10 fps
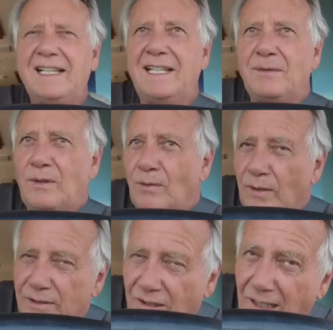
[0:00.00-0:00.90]
and what
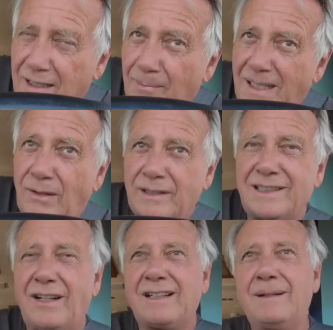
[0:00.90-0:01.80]
we're talking about?
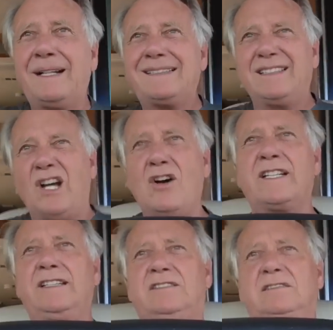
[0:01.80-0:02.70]
We're talking about the
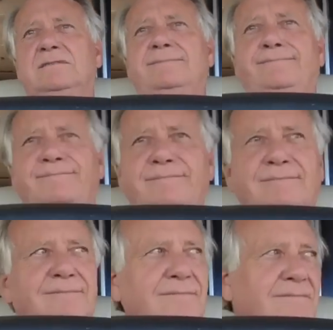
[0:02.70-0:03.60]
donkeys.
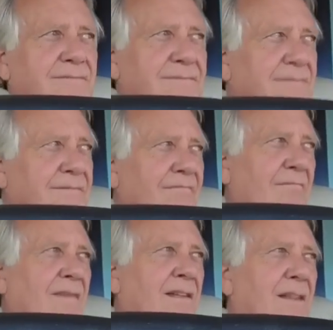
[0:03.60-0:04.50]
And
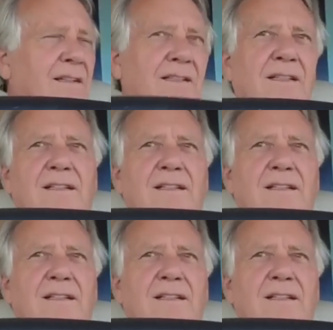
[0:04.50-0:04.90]
cauliflower.